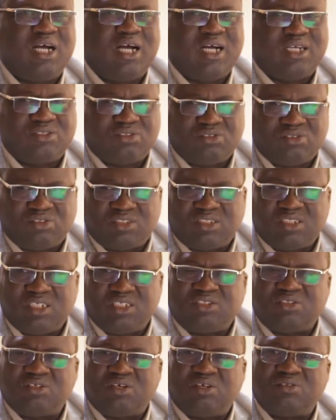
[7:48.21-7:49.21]

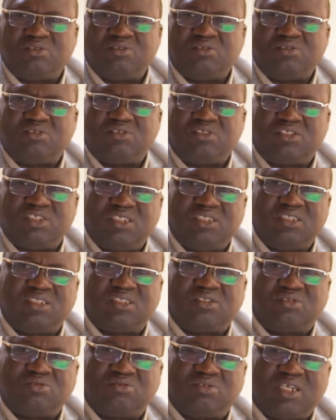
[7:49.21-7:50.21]
Association
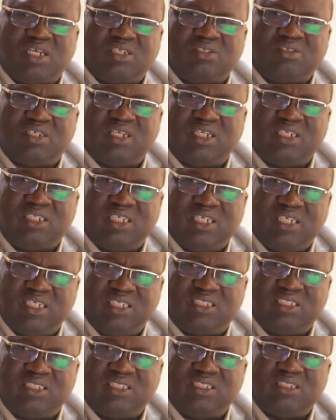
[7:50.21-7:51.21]
since
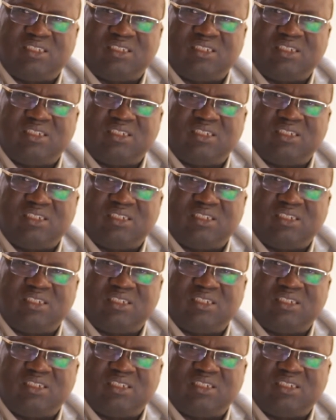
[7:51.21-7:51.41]
2018.